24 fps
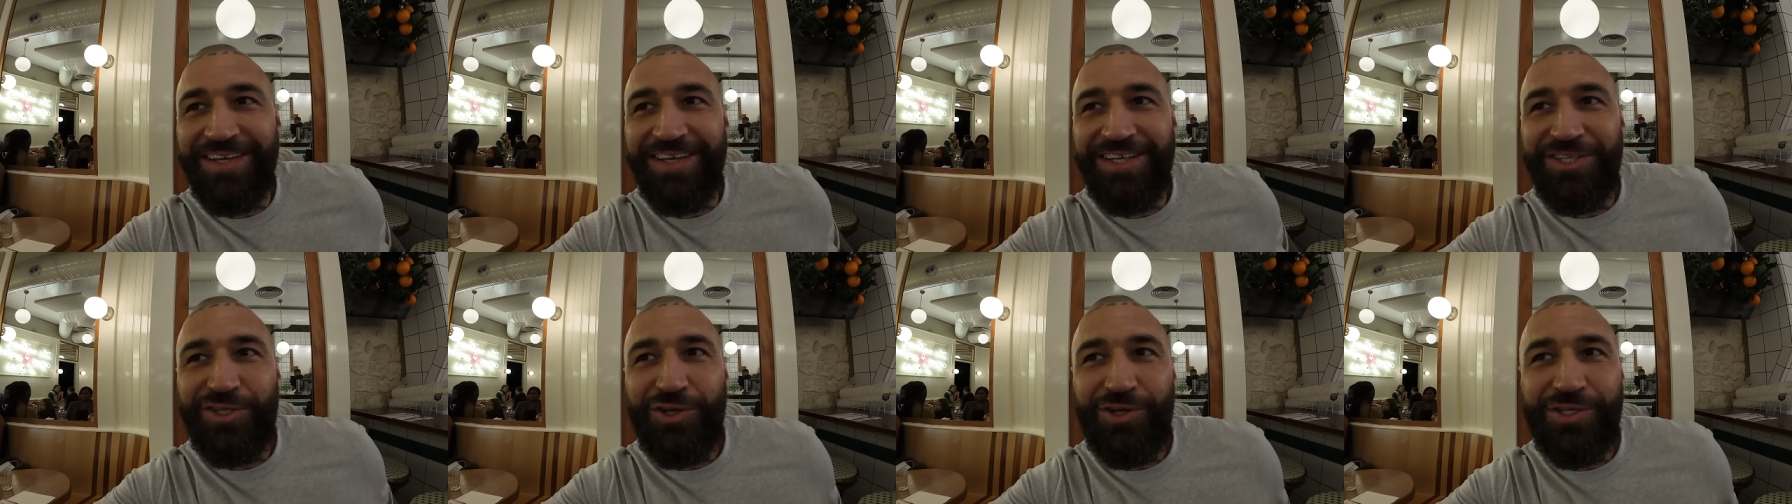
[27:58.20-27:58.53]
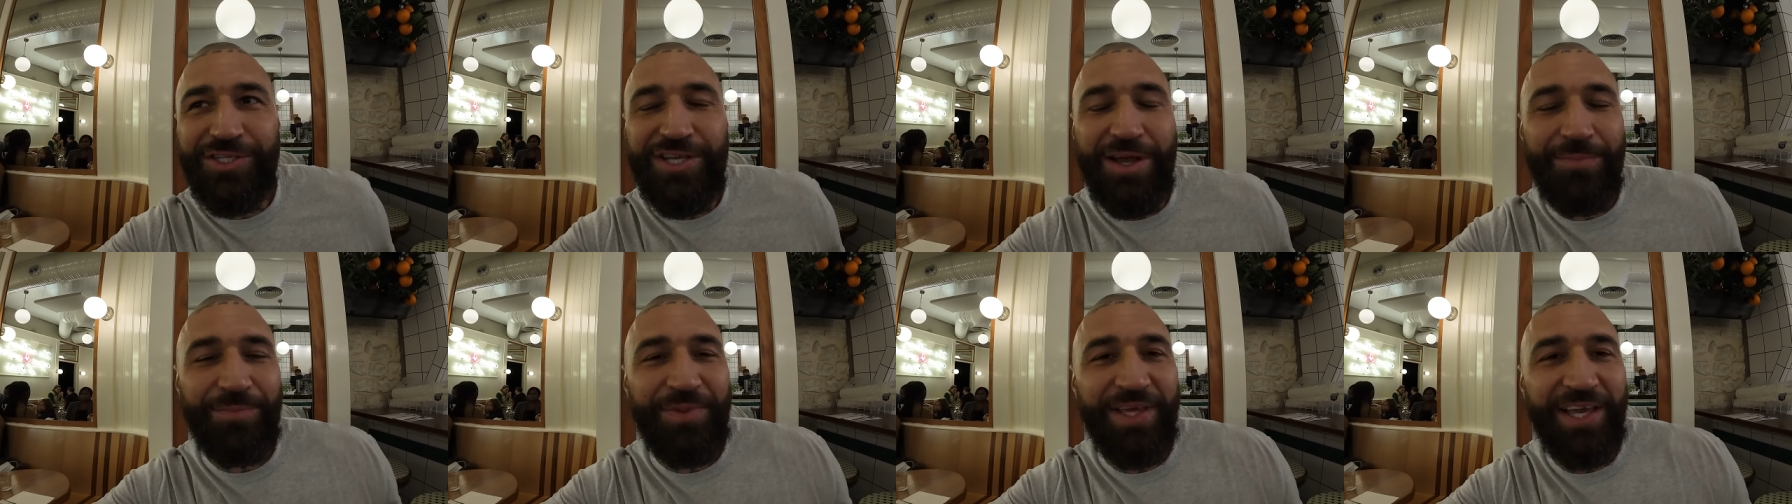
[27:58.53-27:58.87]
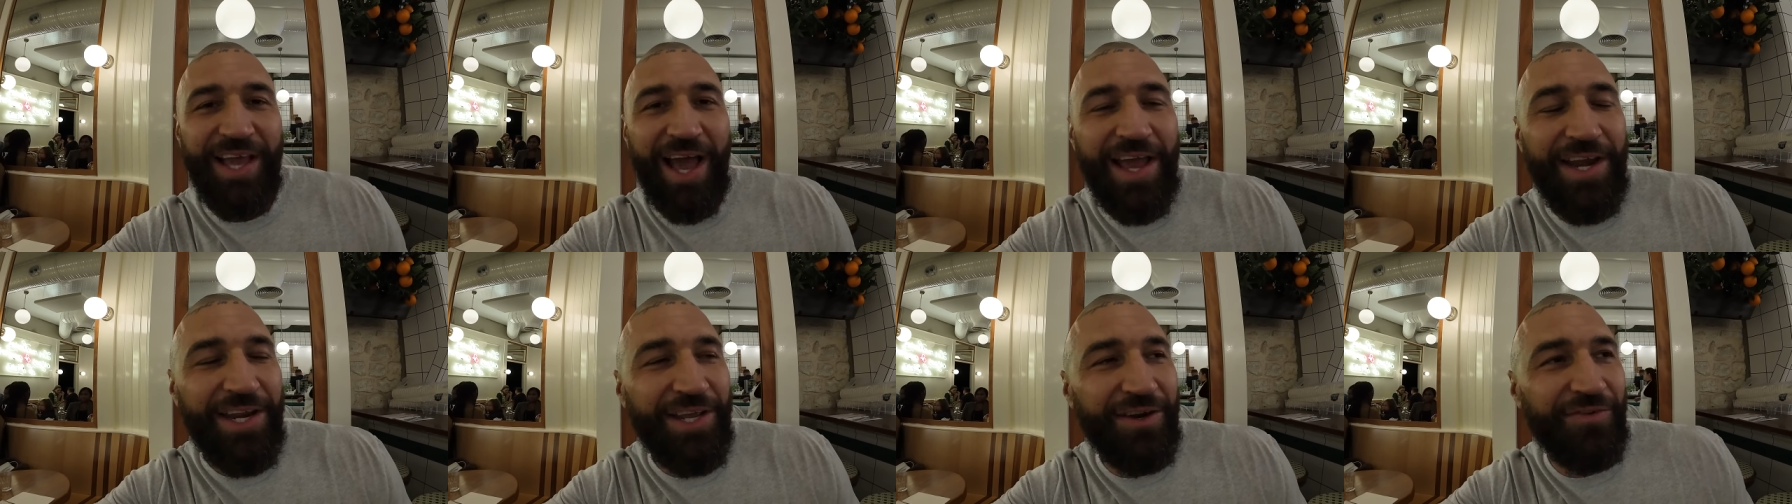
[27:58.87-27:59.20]
It's like something
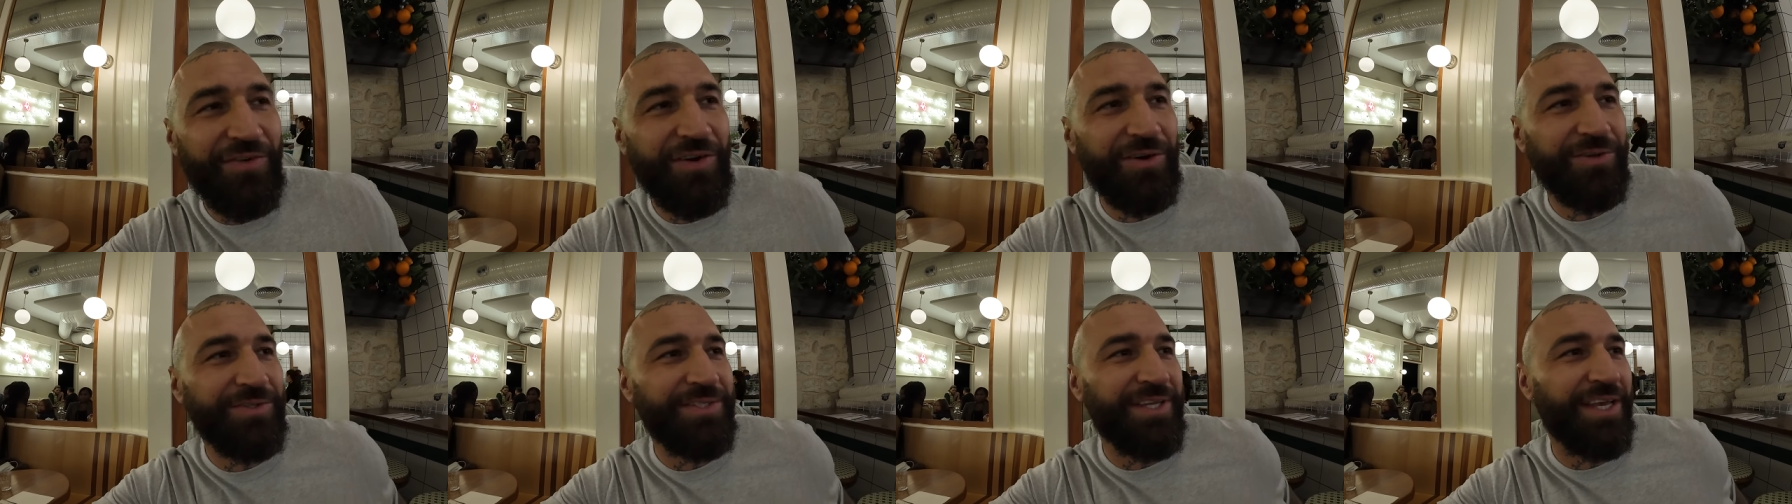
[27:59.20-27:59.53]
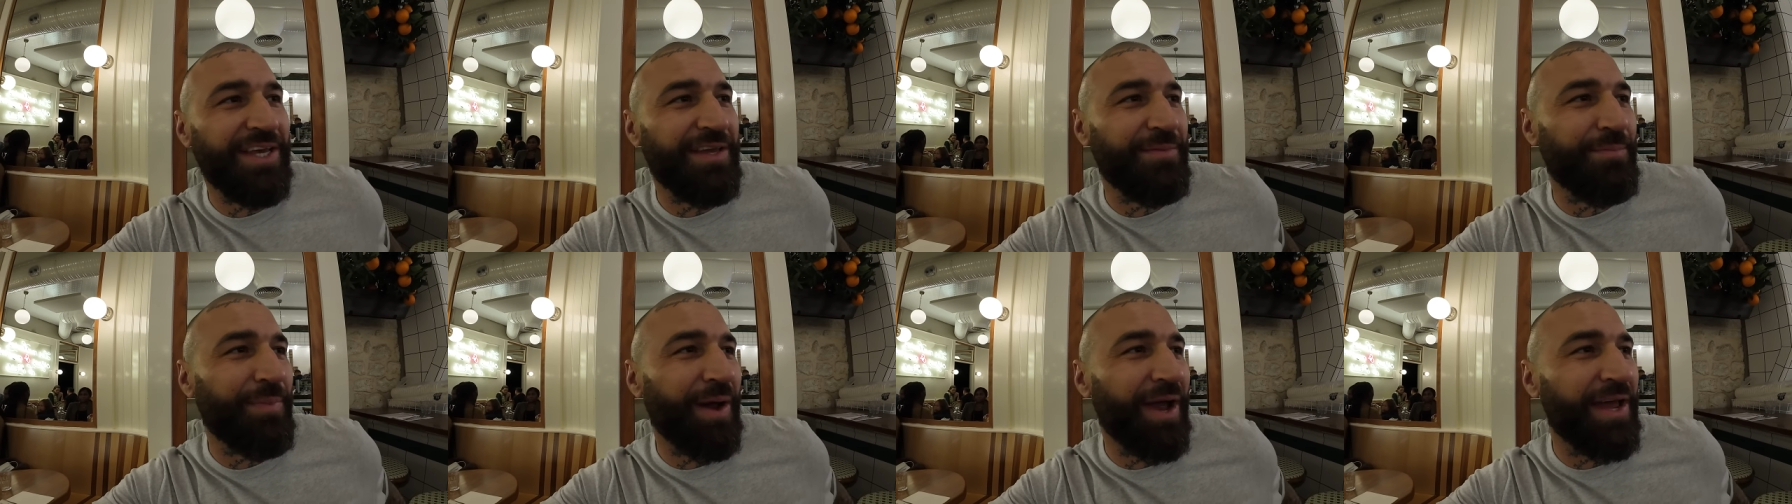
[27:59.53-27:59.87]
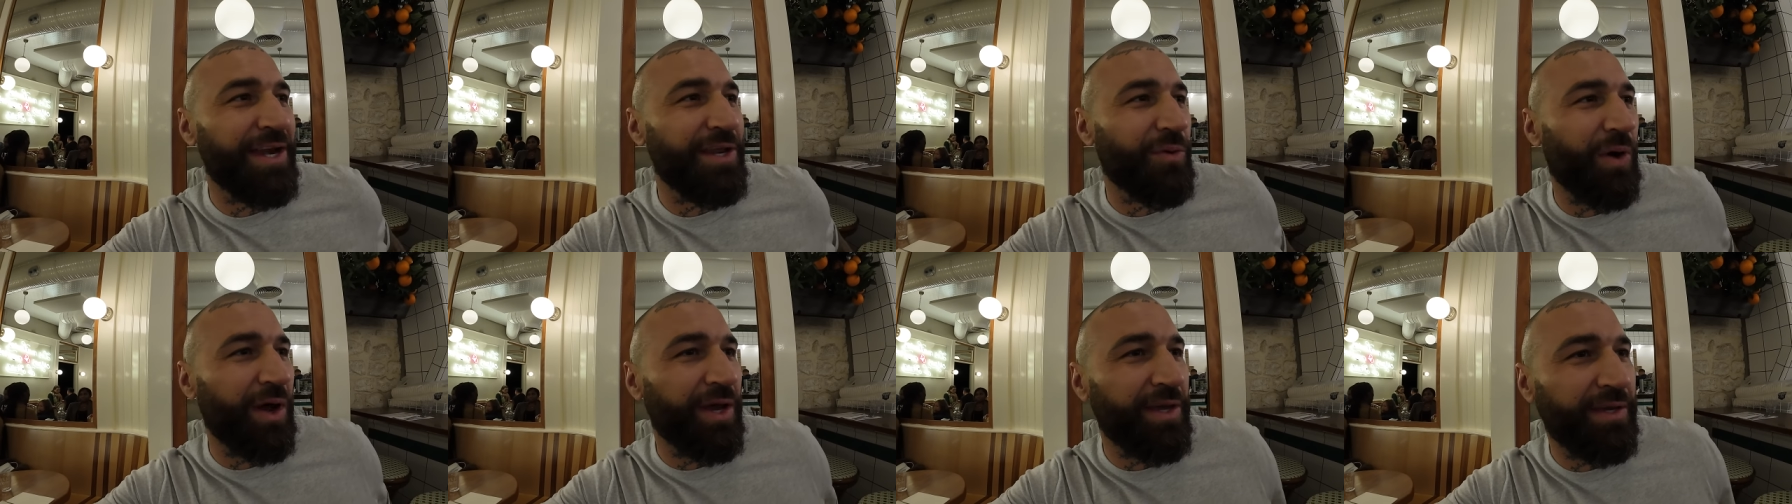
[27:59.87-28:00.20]
80 year olds eat. But
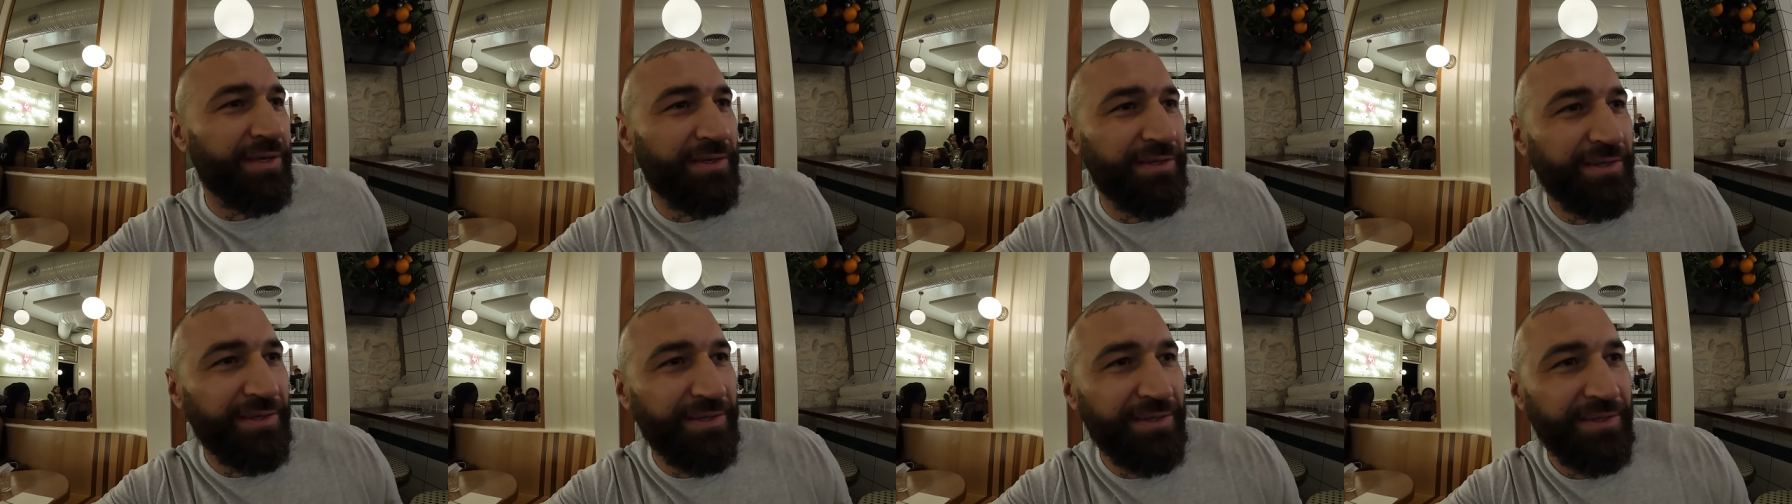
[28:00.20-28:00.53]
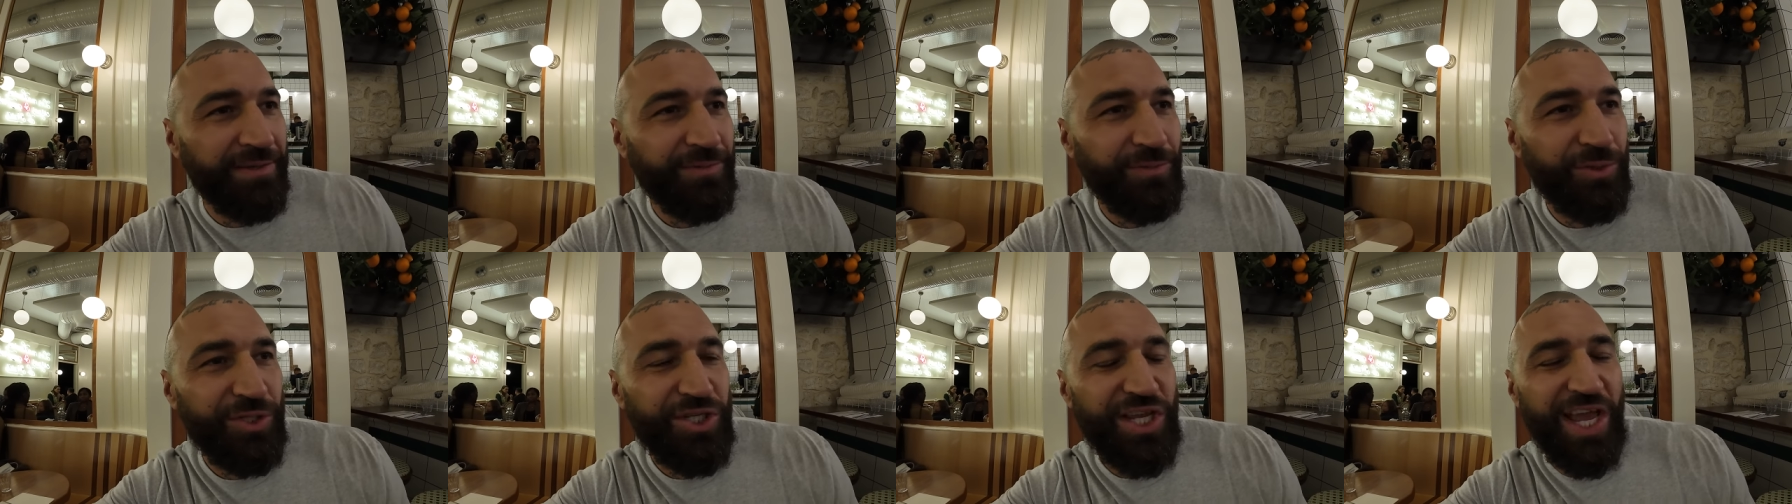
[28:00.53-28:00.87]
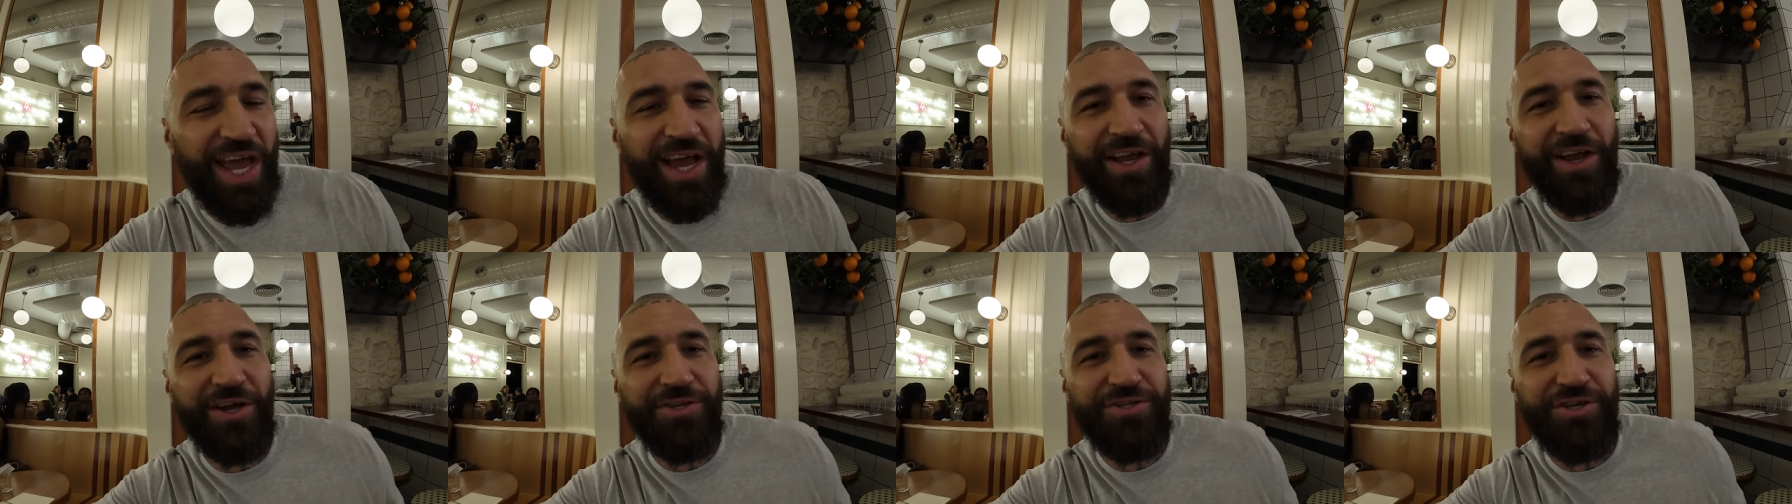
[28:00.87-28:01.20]
anyway, we'll see
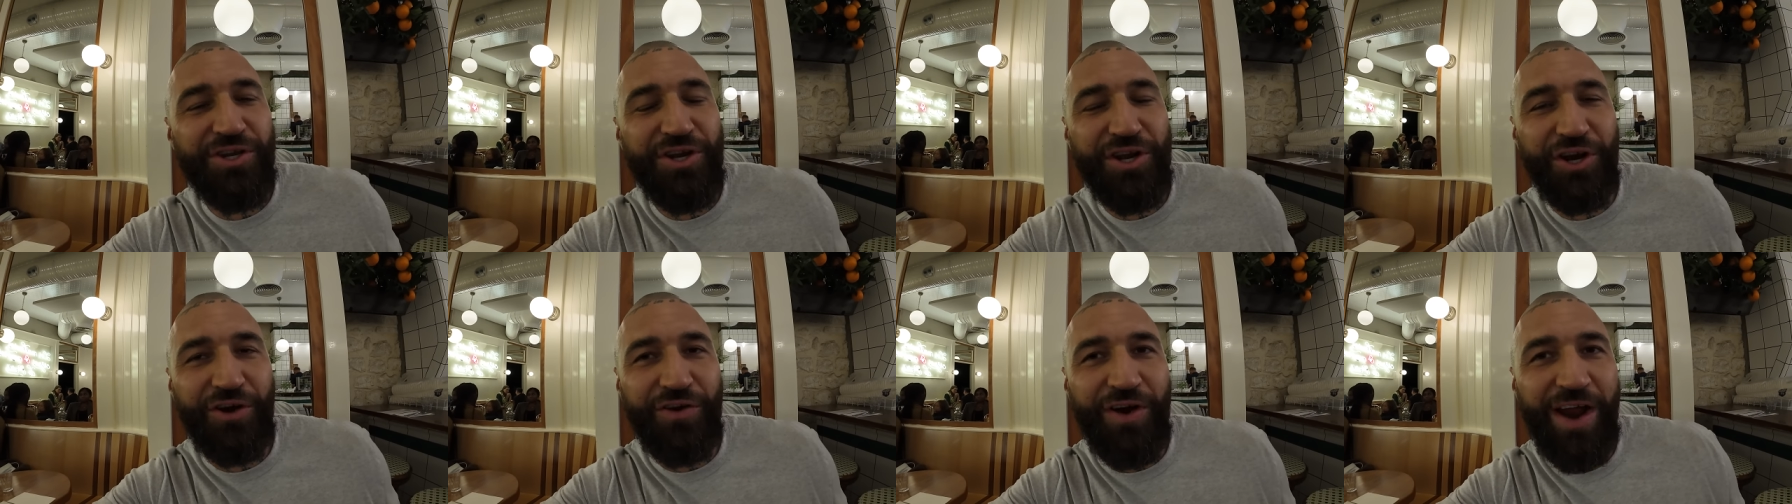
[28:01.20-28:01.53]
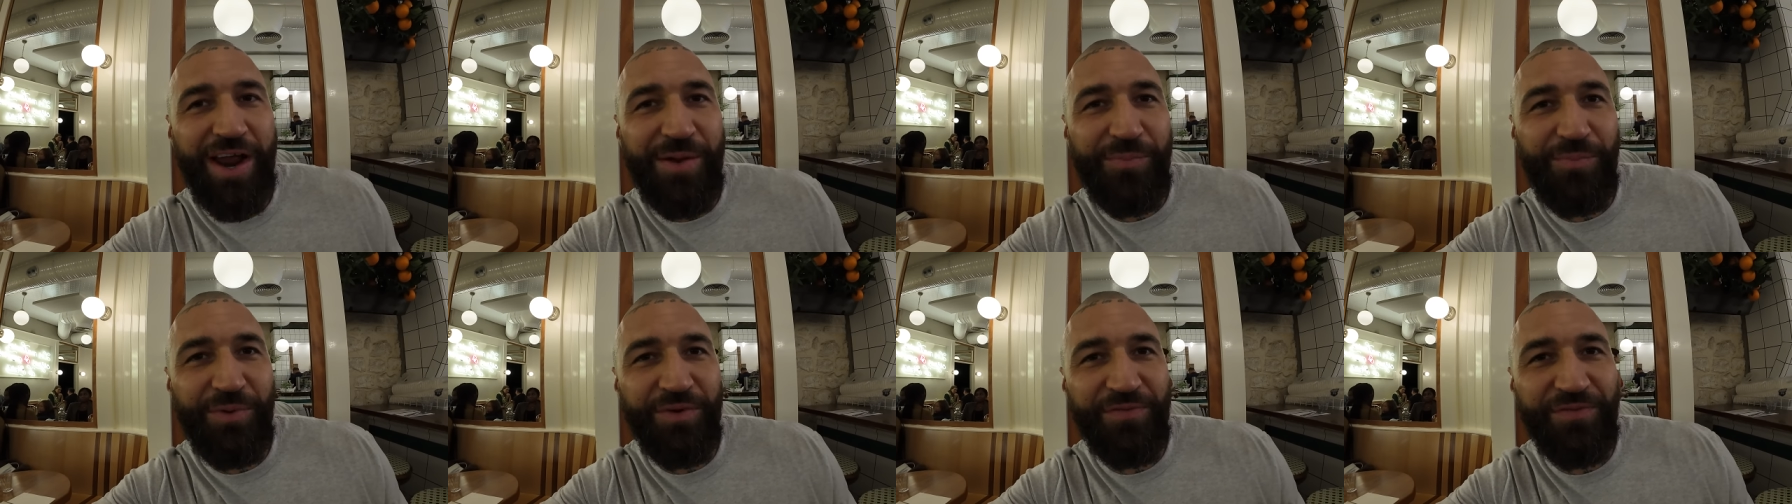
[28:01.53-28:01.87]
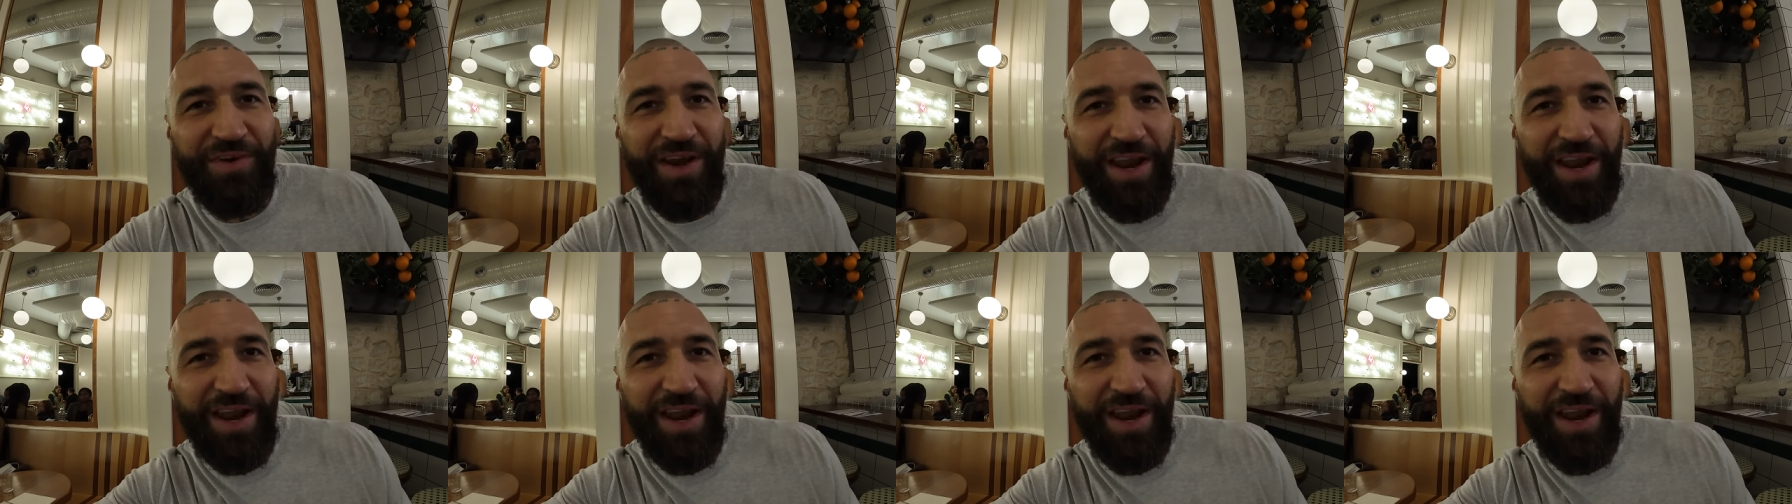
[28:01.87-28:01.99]
how it goes on a crepe with